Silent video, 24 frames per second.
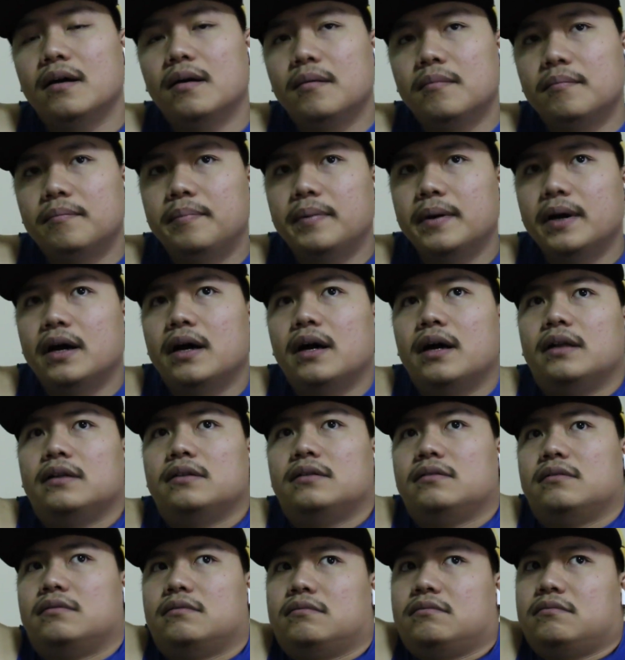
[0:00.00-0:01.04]
but
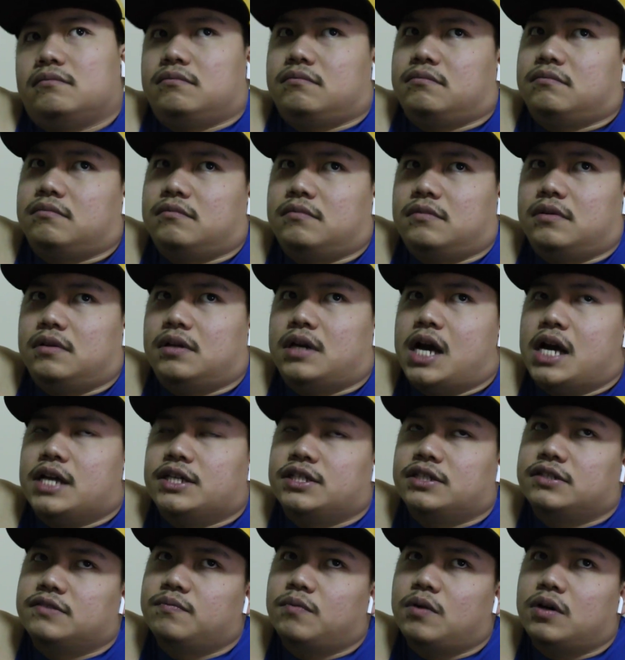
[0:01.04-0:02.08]
I
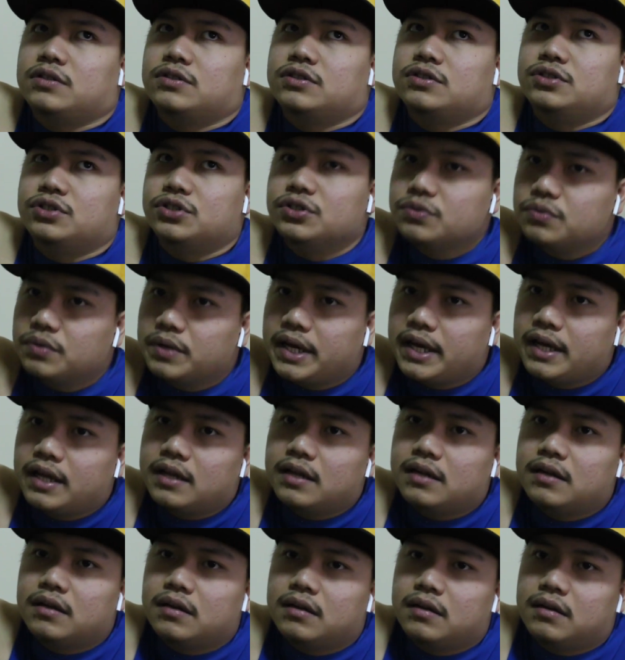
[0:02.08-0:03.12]
just want to do it.
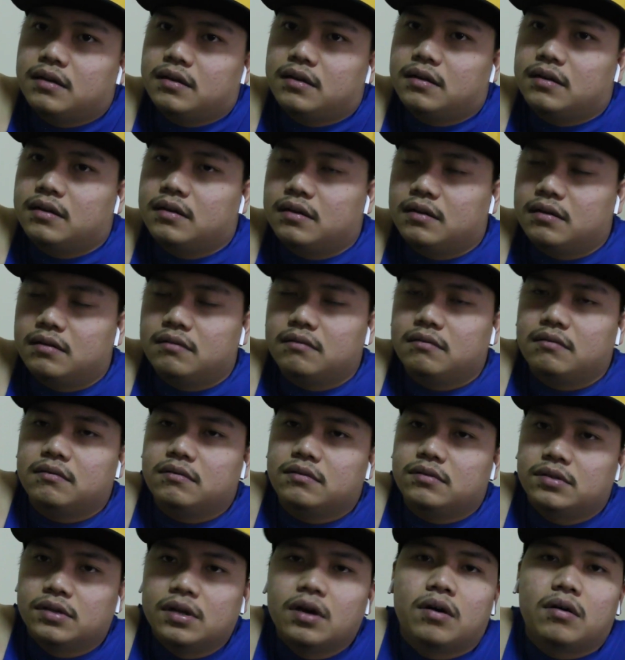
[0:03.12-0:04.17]

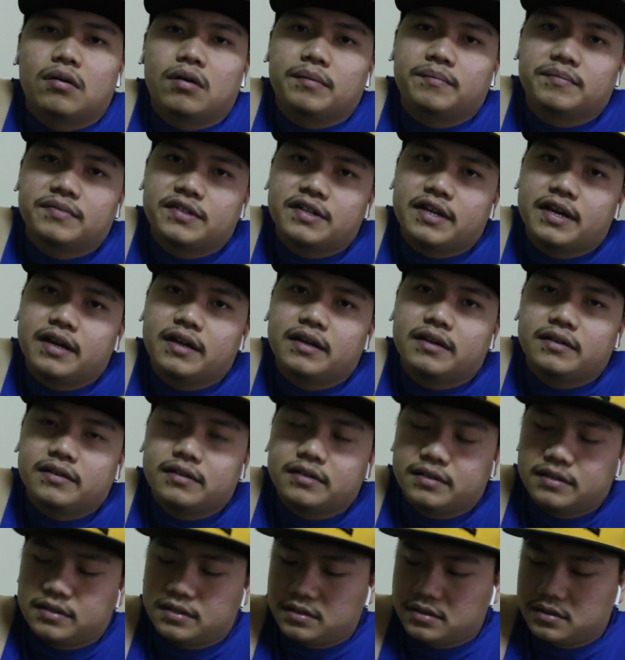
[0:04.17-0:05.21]
You know what I'm saying?
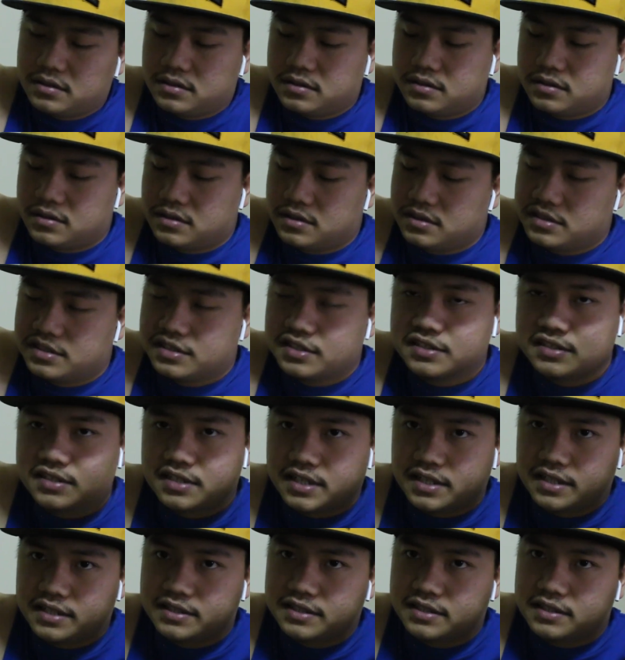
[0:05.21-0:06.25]
It's just
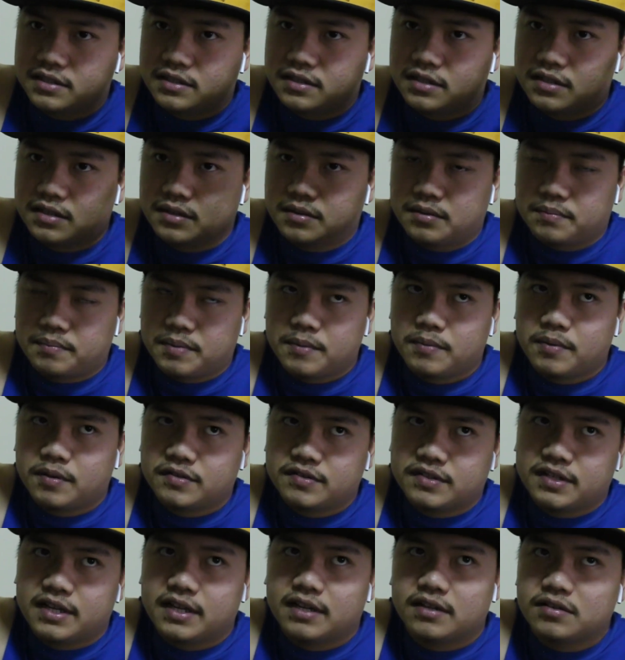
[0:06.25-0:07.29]
that people
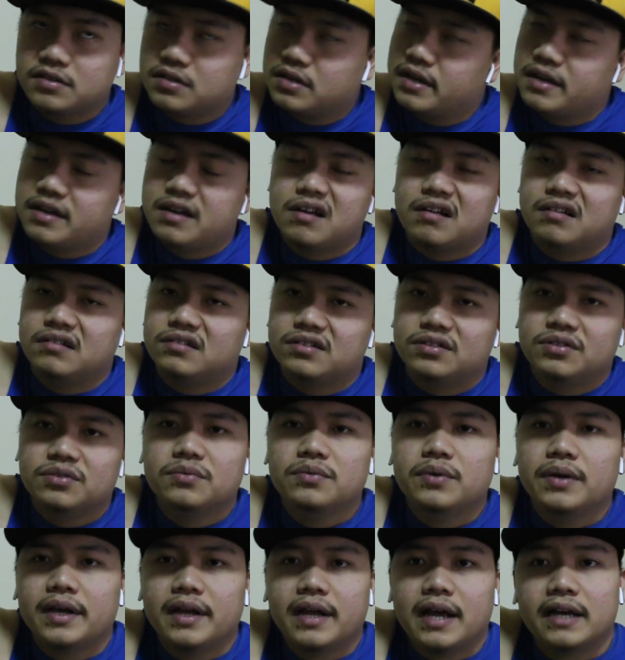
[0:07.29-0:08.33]
say you cannot do
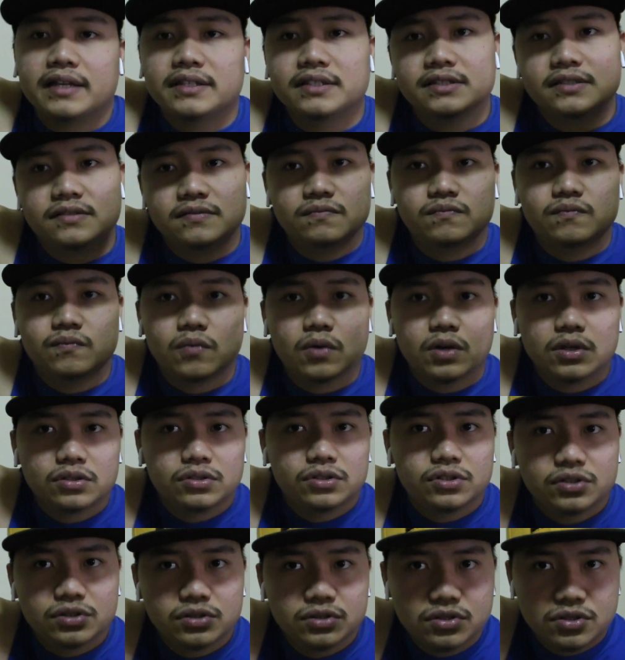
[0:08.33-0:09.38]
it. I just want
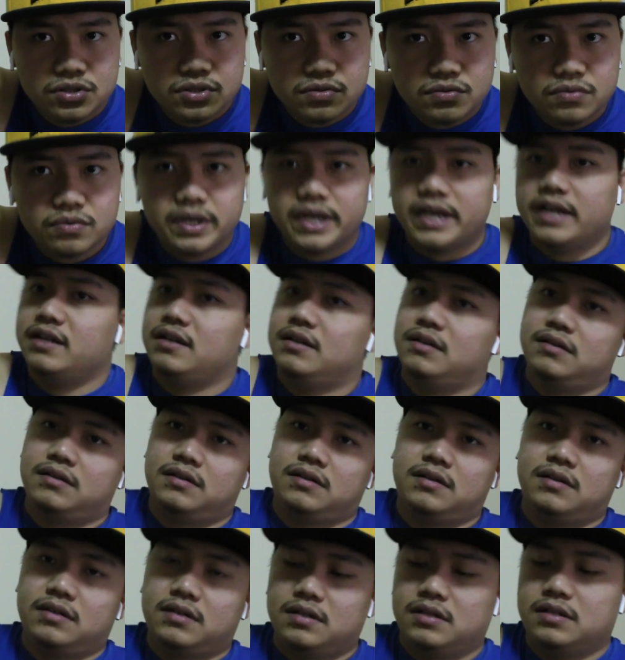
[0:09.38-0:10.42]
to do it.
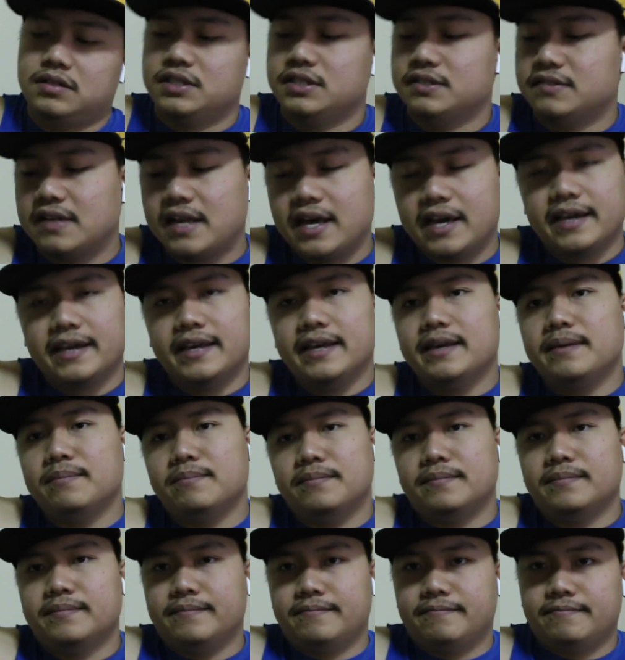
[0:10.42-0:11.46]
Just like
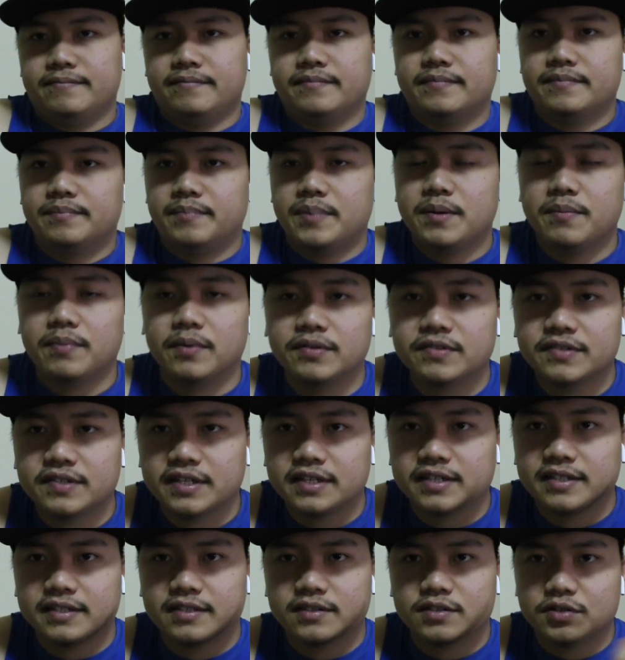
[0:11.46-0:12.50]
him. People
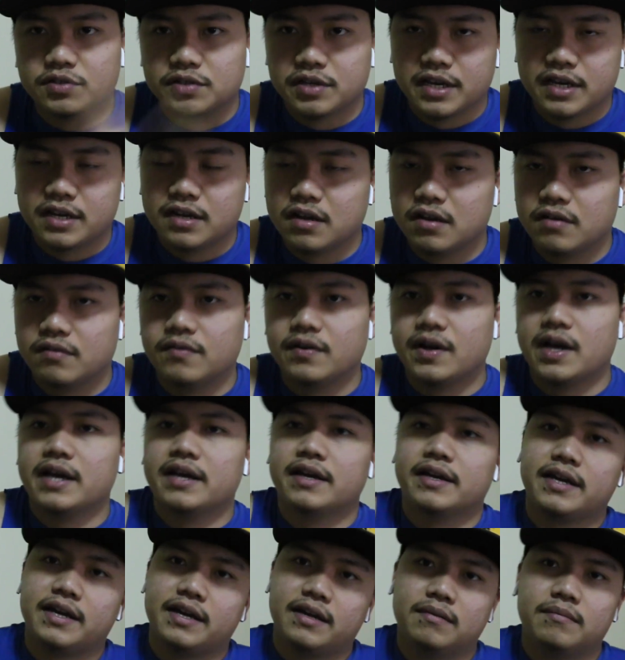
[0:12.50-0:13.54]
said you cannot ride
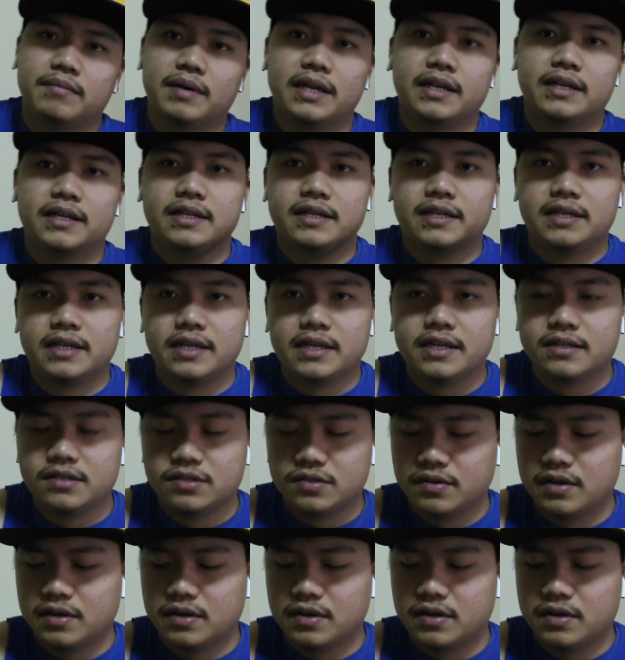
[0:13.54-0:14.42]
again, but he